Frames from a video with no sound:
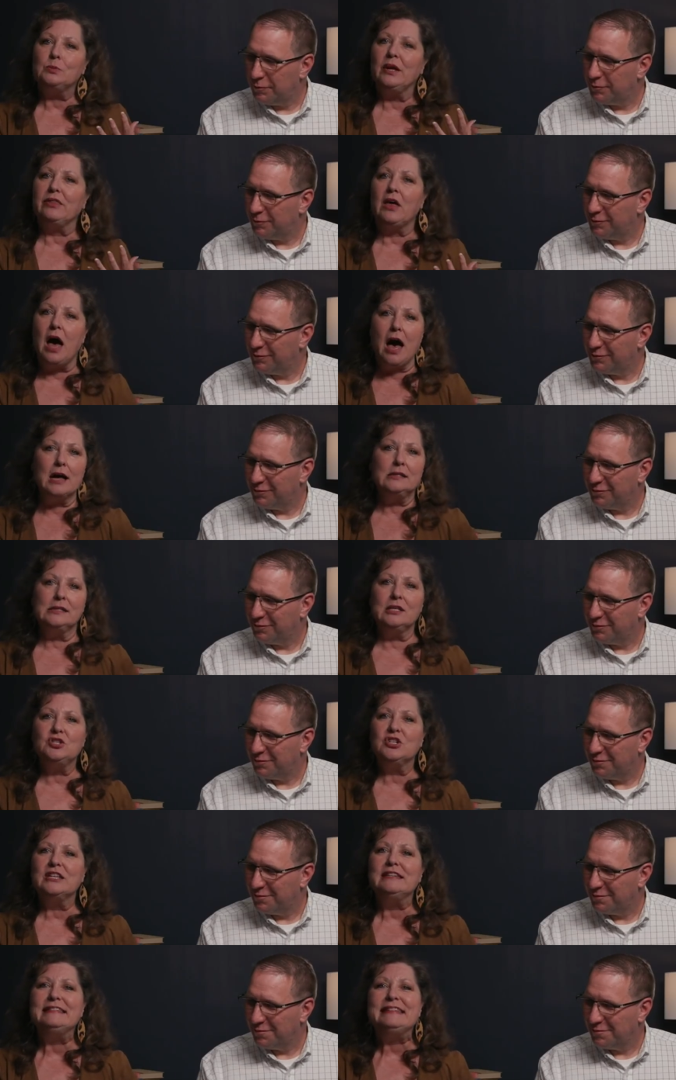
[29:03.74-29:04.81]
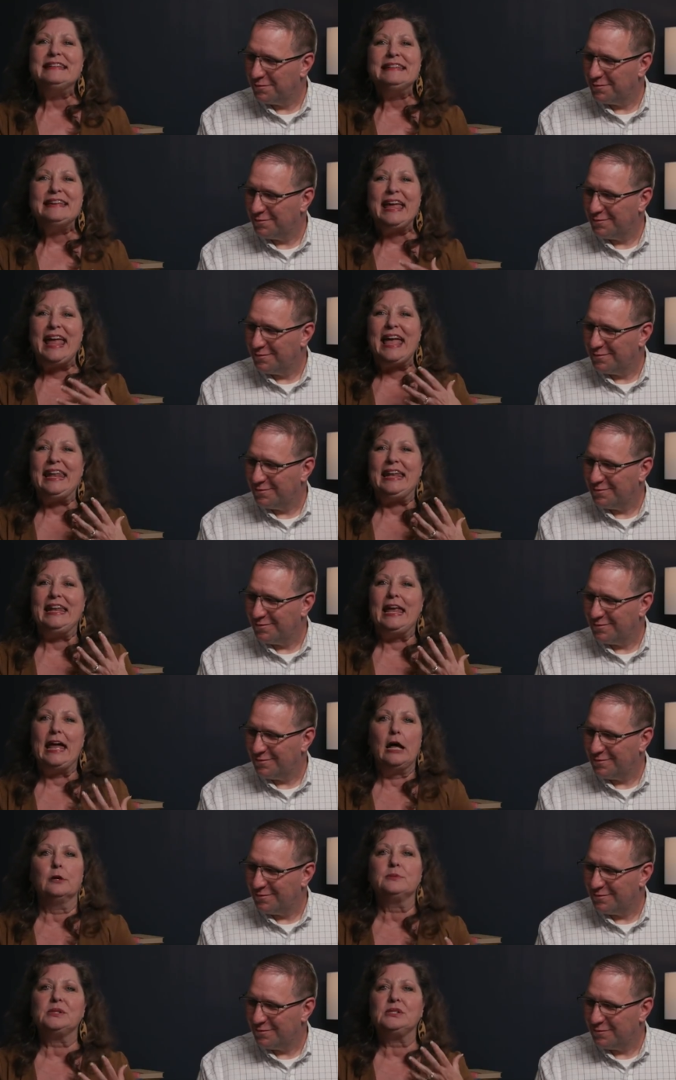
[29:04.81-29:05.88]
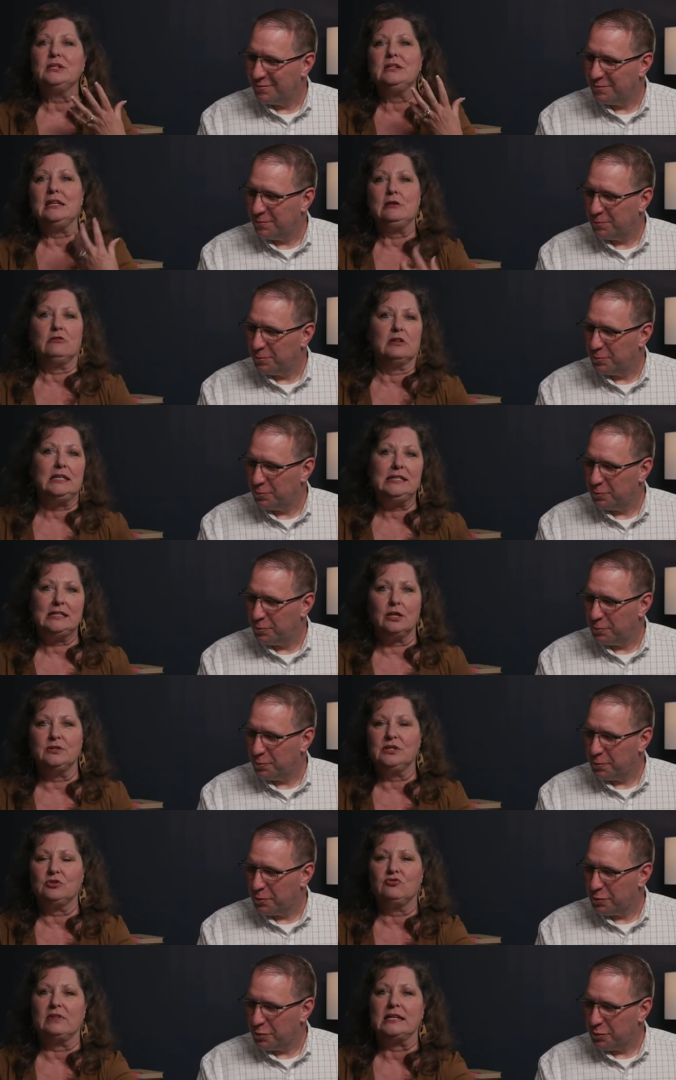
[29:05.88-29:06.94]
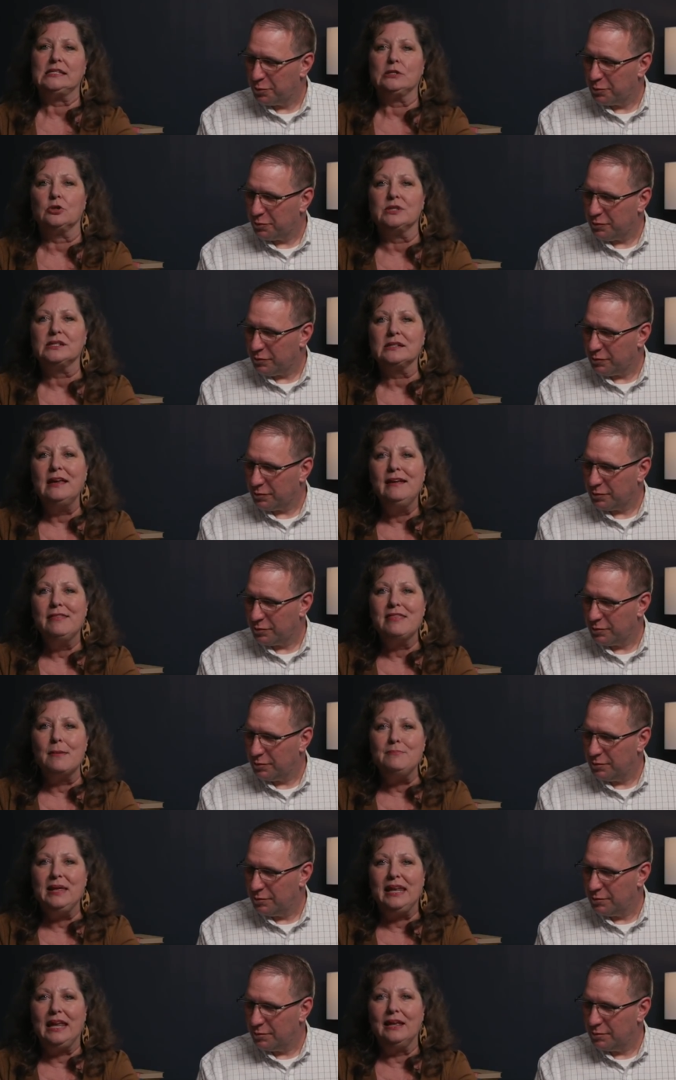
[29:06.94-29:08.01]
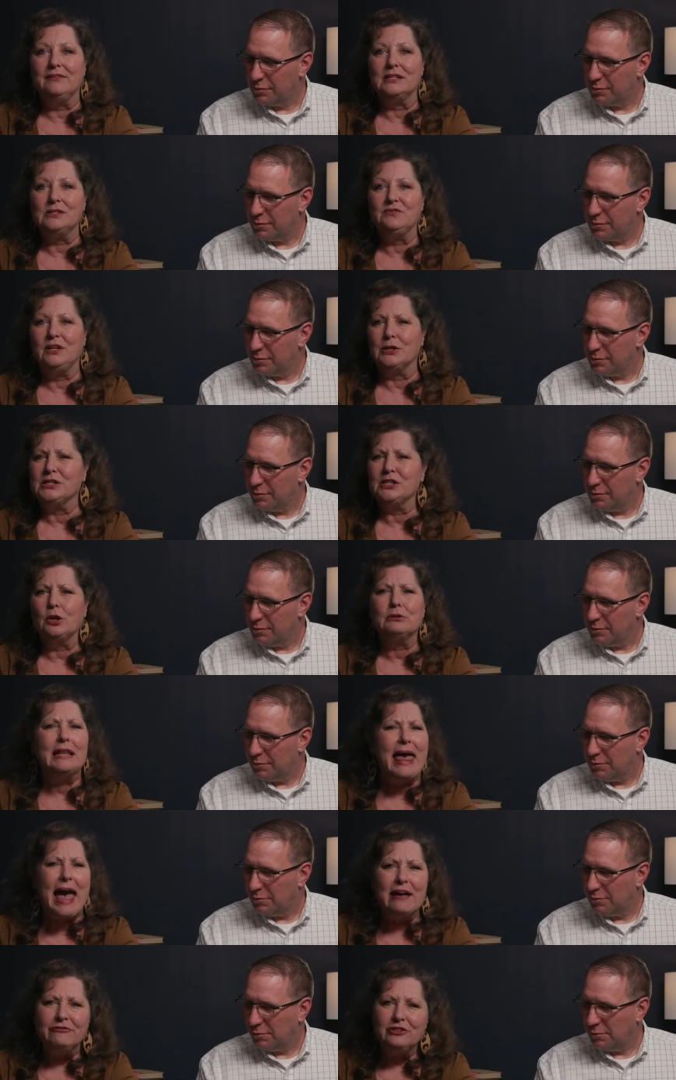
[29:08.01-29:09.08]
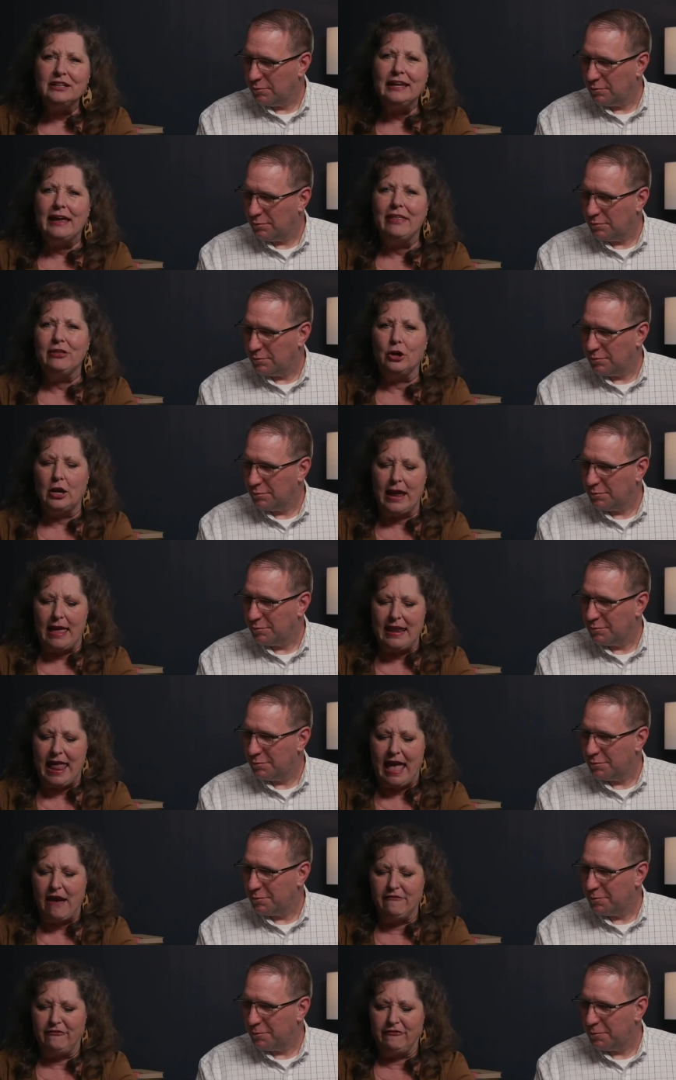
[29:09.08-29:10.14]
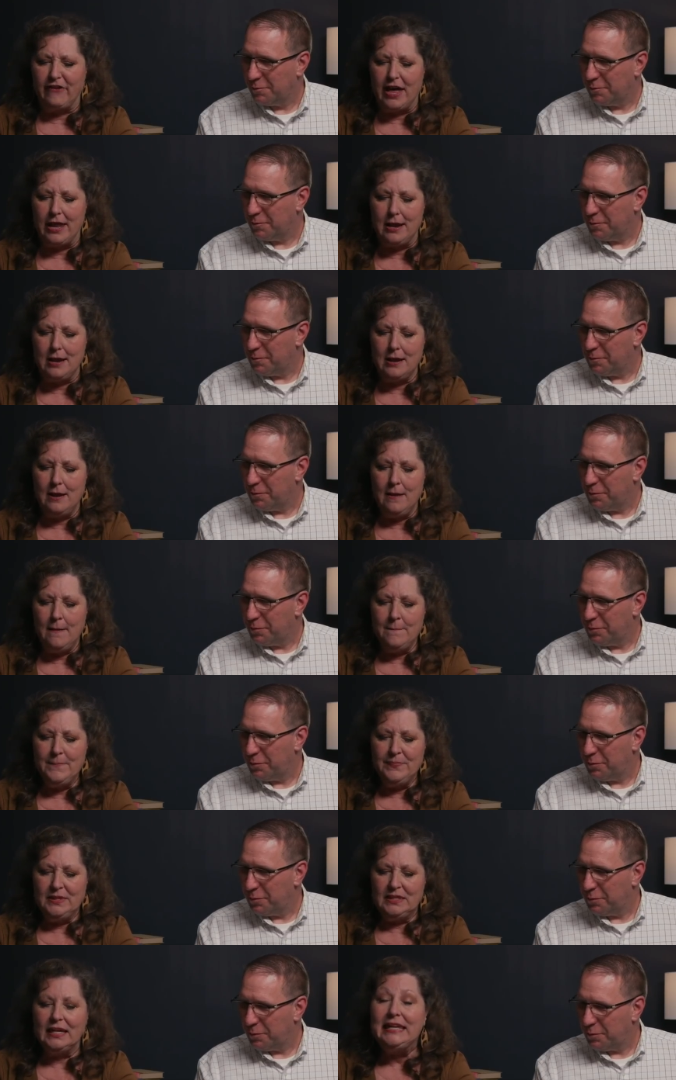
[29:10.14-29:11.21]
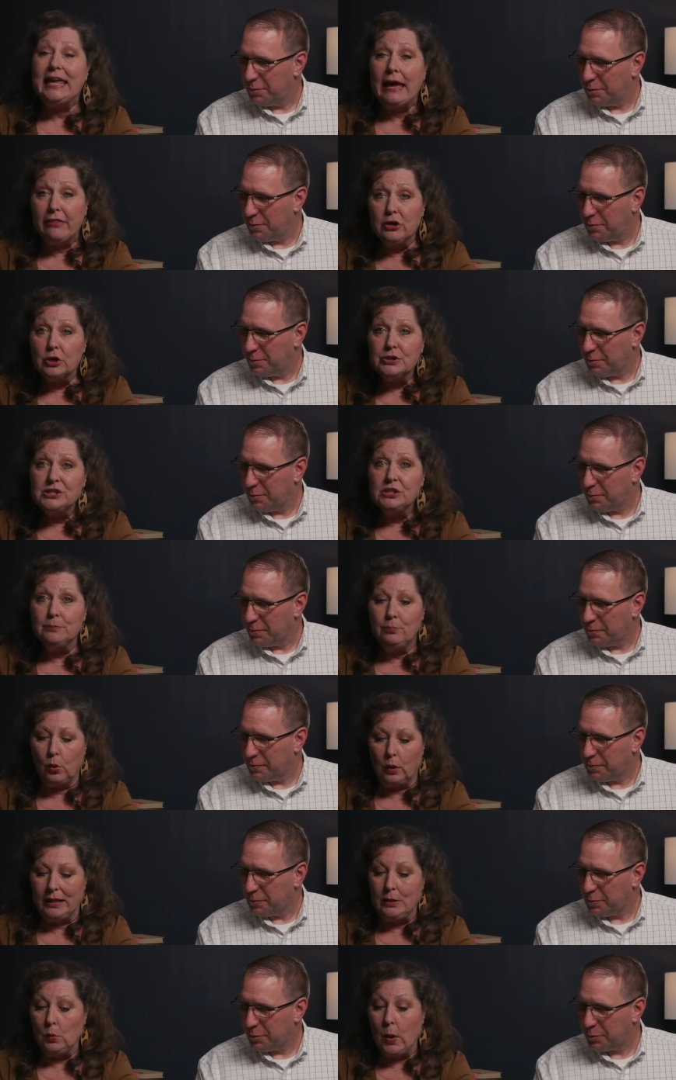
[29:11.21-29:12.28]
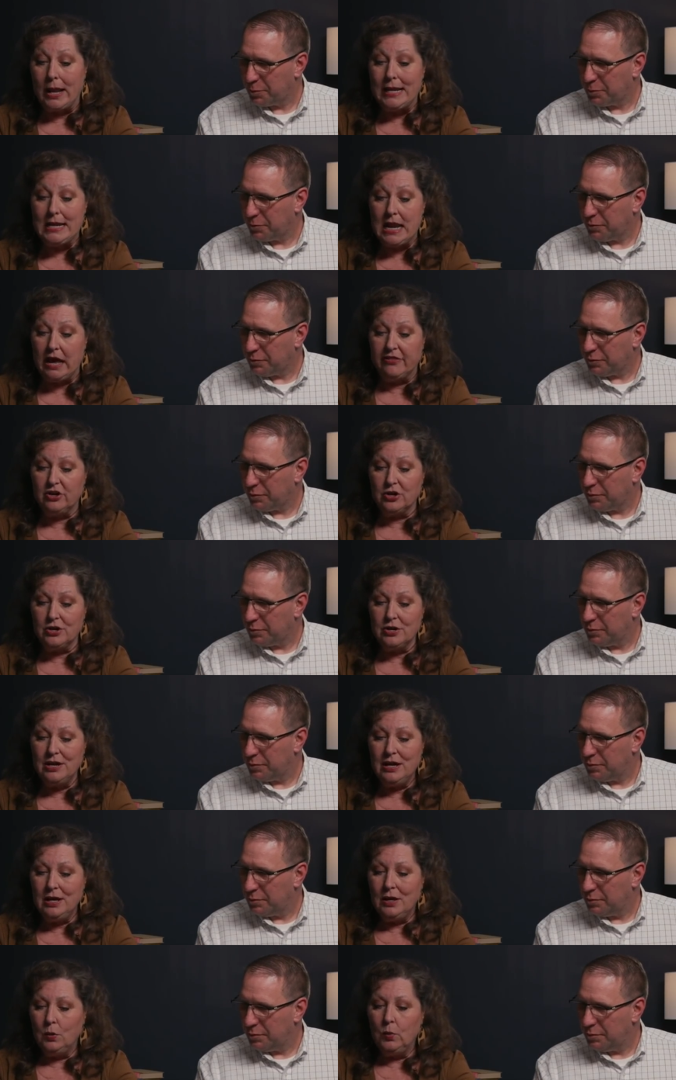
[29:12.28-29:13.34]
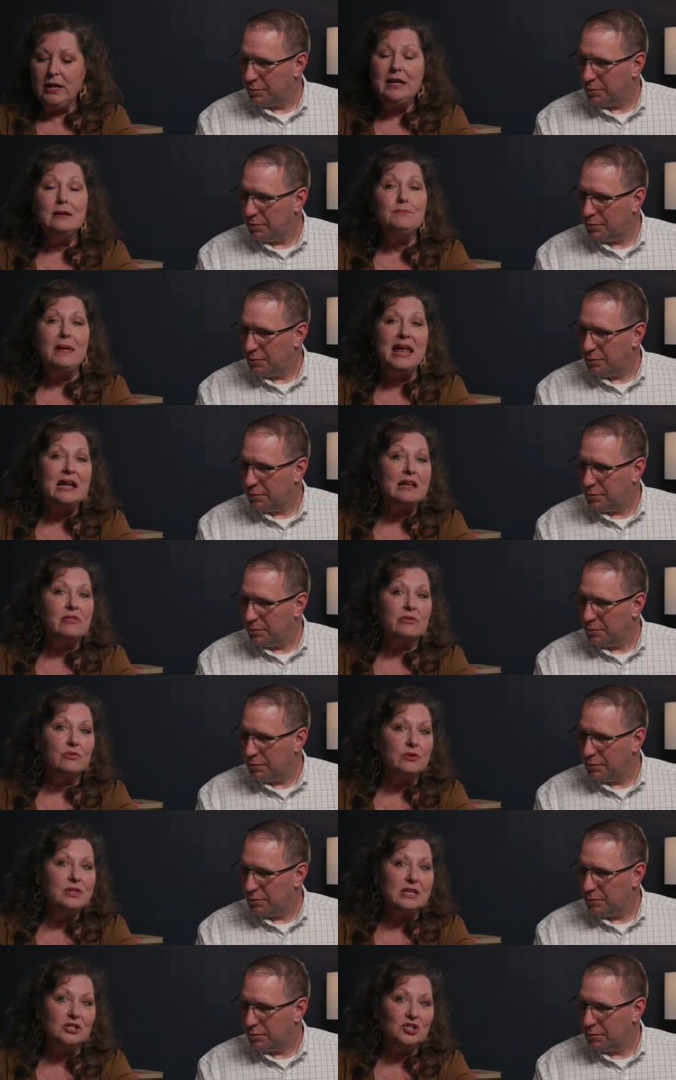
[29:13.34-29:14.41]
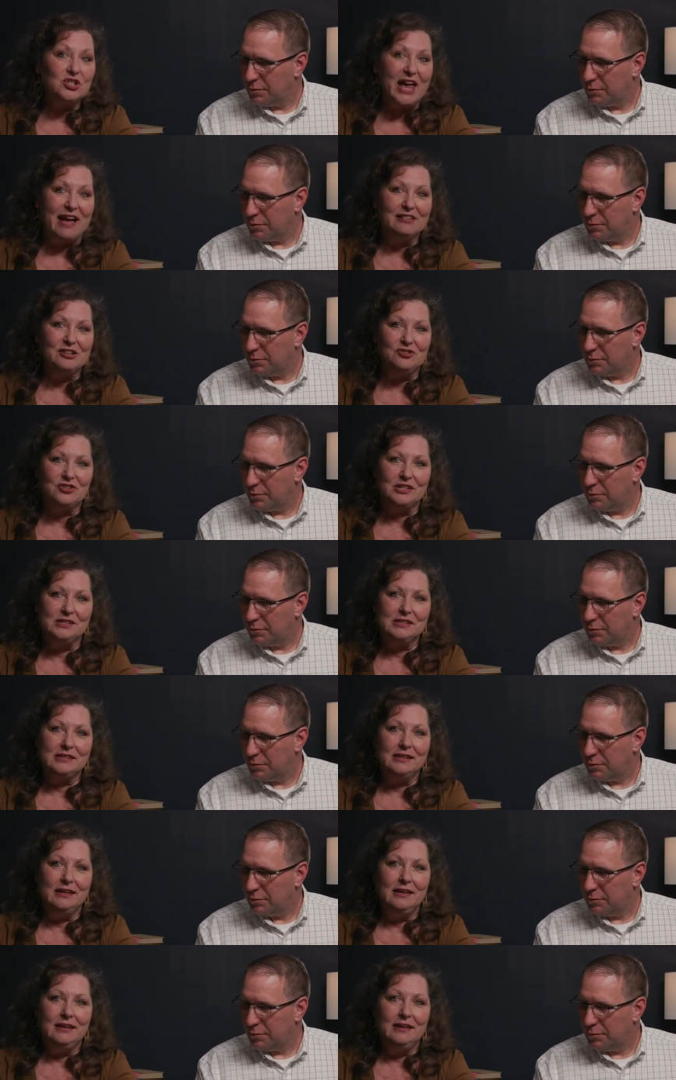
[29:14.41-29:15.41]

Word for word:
Speaker 1: with oxygen and it helps to decrease those stressors that many of us feel. So laugh together and have fun. Together, supporting one another, we can make it through these challenges.